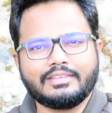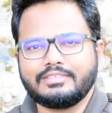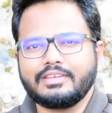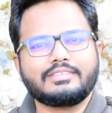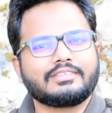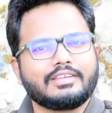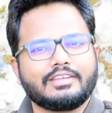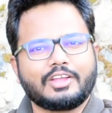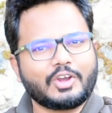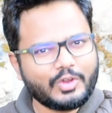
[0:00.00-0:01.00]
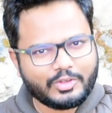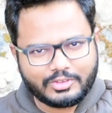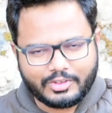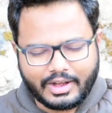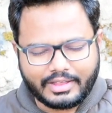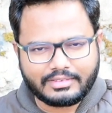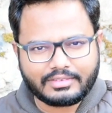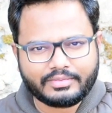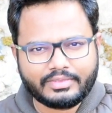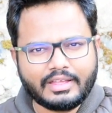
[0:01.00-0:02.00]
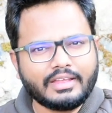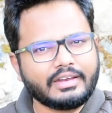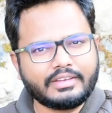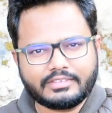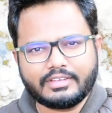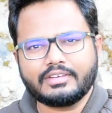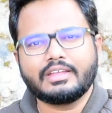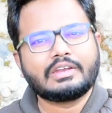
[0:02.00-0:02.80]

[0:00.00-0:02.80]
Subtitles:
Just close your eyes, listen